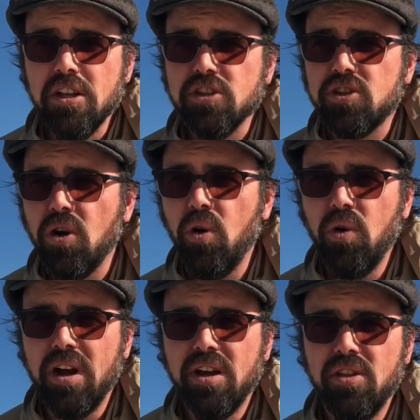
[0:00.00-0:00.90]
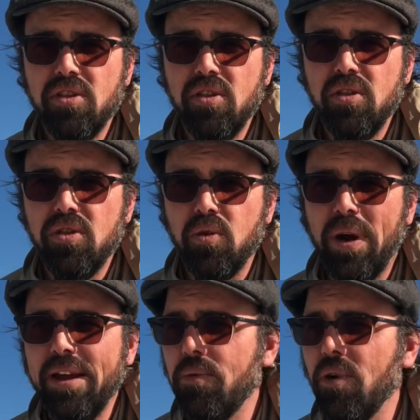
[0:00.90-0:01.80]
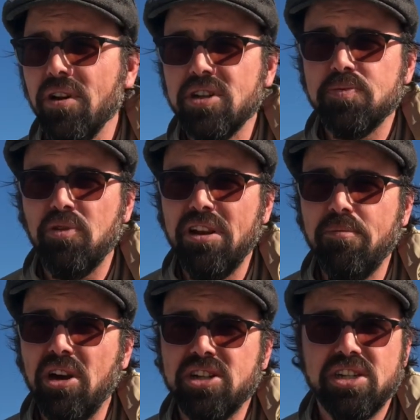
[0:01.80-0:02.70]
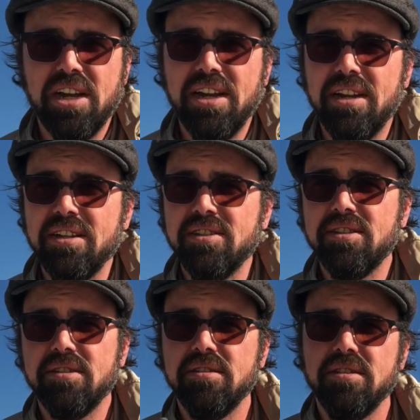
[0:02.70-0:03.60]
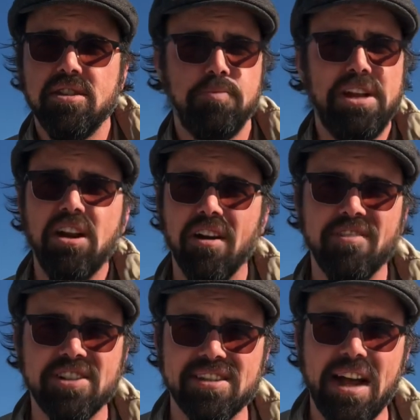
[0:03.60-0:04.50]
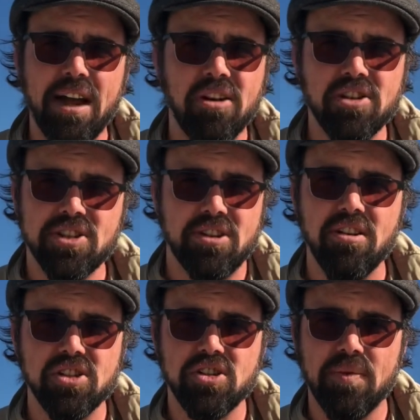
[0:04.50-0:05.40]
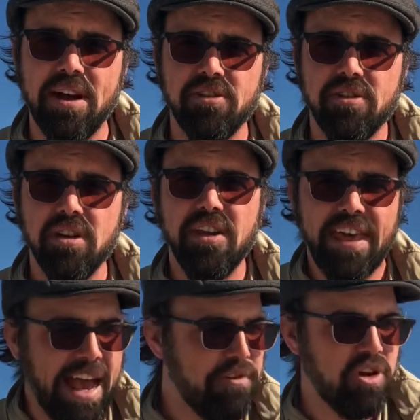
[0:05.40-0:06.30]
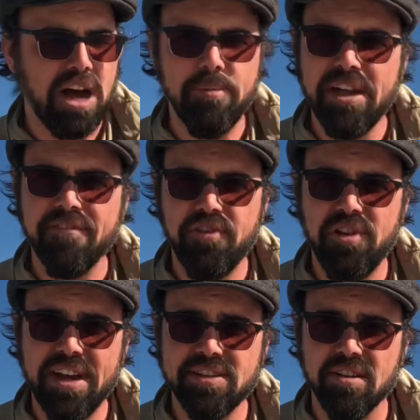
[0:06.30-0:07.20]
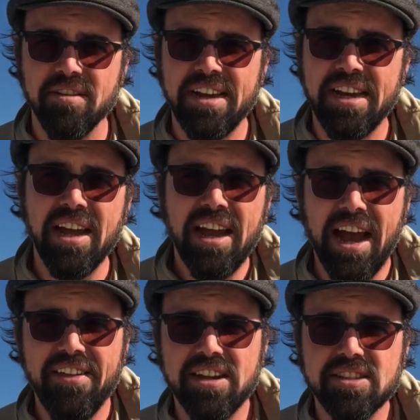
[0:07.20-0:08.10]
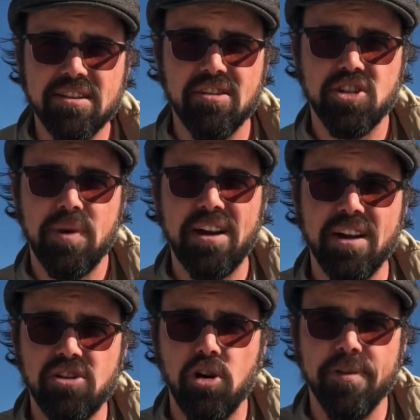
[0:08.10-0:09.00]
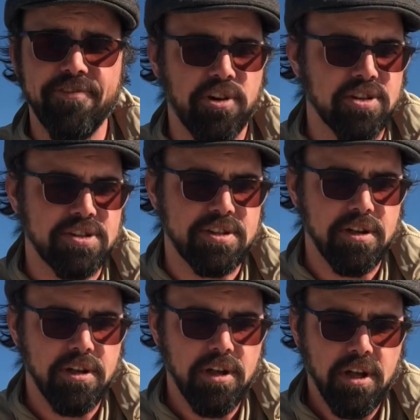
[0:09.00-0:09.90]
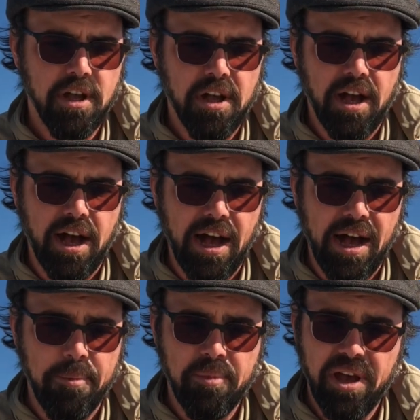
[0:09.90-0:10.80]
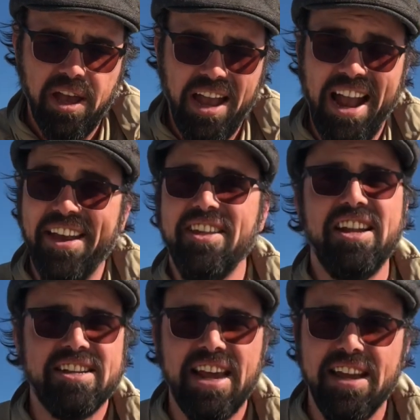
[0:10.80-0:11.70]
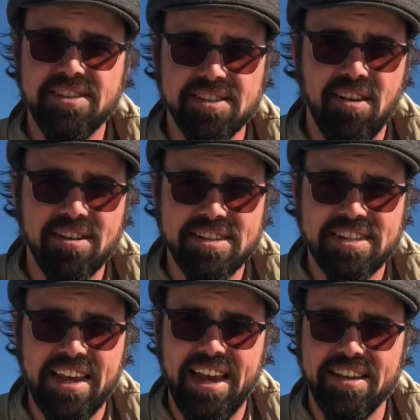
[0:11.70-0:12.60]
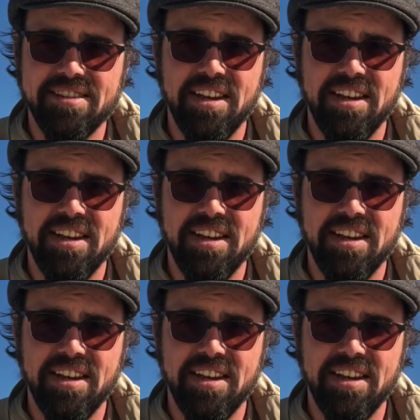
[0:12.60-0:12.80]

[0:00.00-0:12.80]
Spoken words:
So the way it works pretty much is the beet harvest starts around, they have you come in a few days early, and then it starts around October 1st. And then it takes as long as it takes.